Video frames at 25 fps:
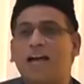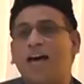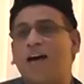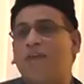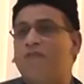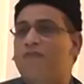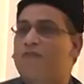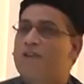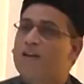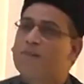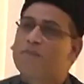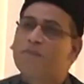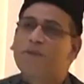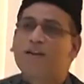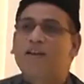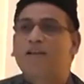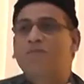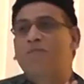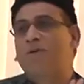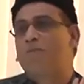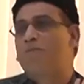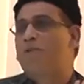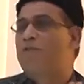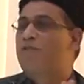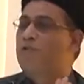after
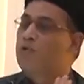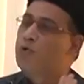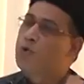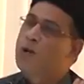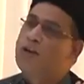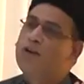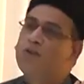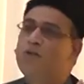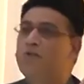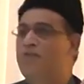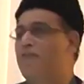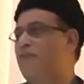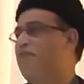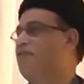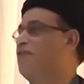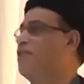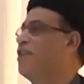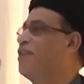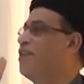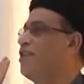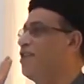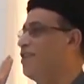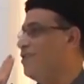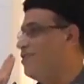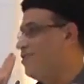minimum of 12 to
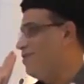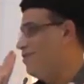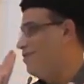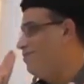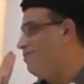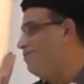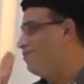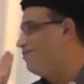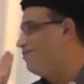15 years.